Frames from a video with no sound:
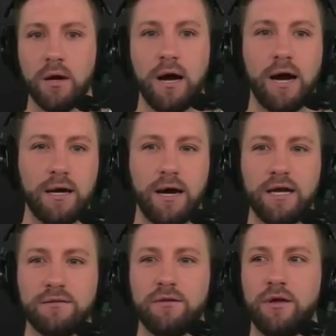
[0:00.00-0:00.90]
I,
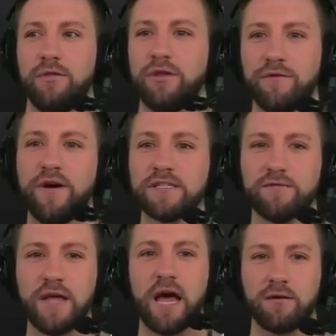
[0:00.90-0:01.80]
I the defensive
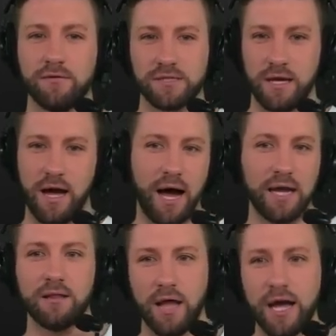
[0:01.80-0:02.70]
tackles
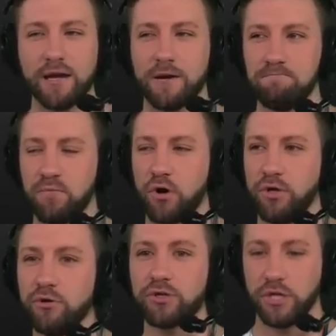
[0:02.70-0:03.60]
I like are
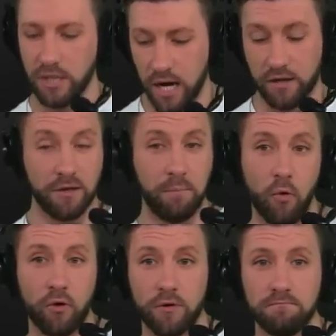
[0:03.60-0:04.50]
usually not on the
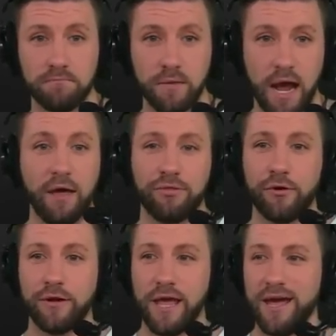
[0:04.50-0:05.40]
board at
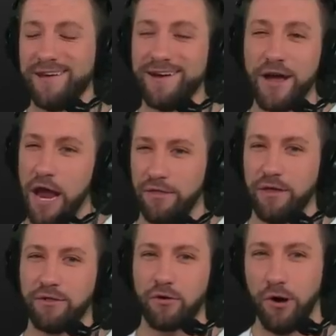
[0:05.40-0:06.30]
38, and
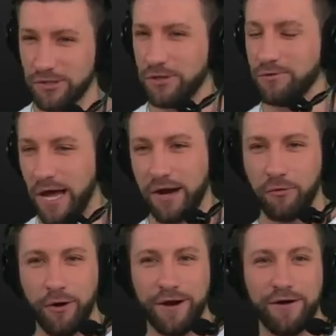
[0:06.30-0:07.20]
then they're also not
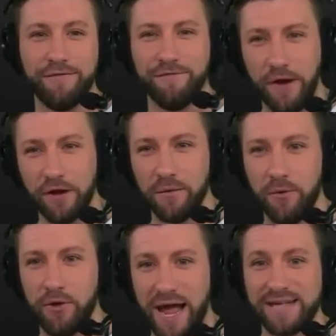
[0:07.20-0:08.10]
quite
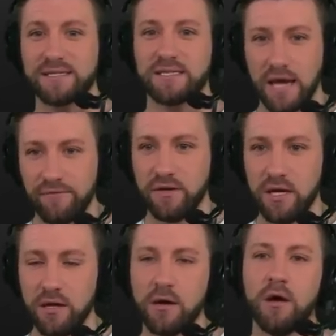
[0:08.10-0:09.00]
available at
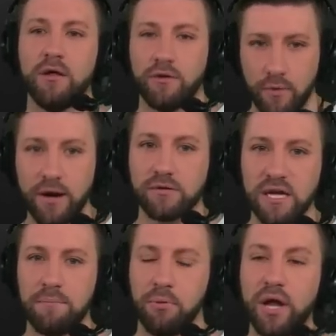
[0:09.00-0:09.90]
70. The Raiders
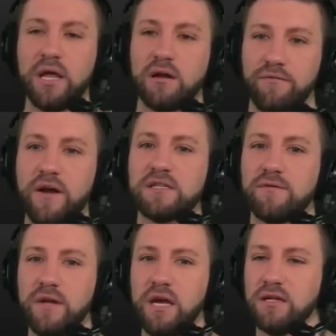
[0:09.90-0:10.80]
have plenty of
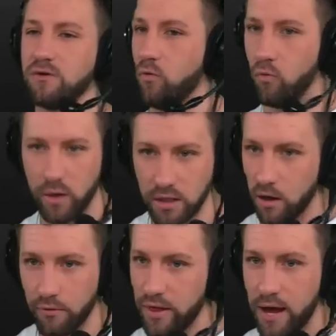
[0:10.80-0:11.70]
defensive needs. We
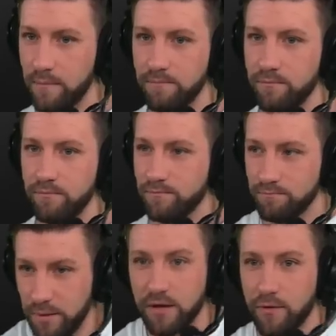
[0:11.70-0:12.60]
know that
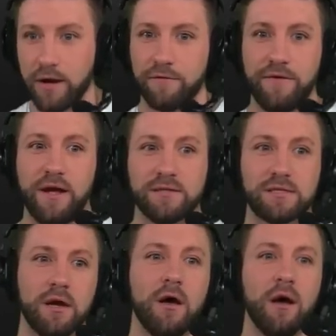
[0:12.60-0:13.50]
being Raider
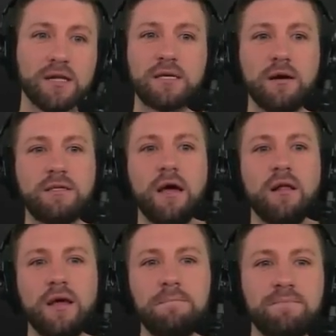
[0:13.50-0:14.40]
fans. Let's go to
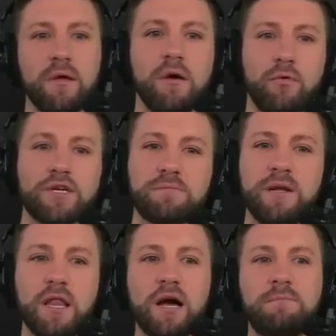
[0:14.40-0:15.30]
Dylan. Wish
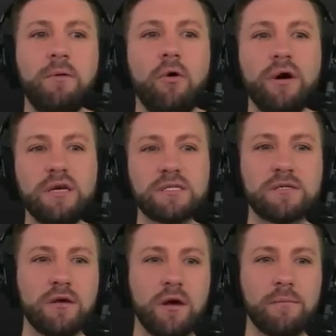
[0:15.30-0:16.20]
me luck,
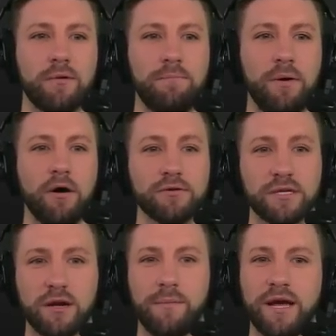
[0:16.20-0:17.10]
boys
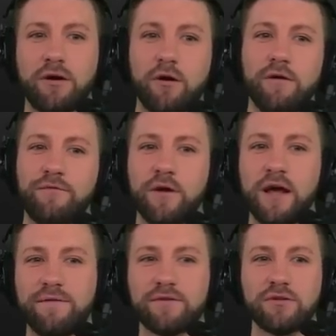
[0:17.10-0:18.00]
proposing to my girlfriend
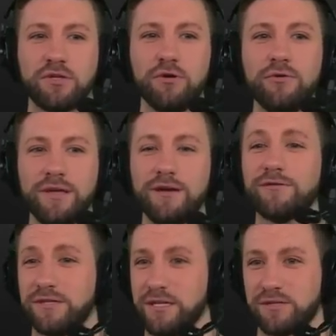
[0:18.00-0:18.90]
after two
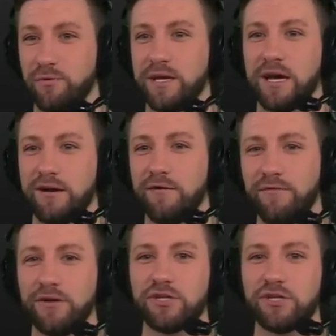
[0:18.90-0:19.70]
years this weekend. Hopefully,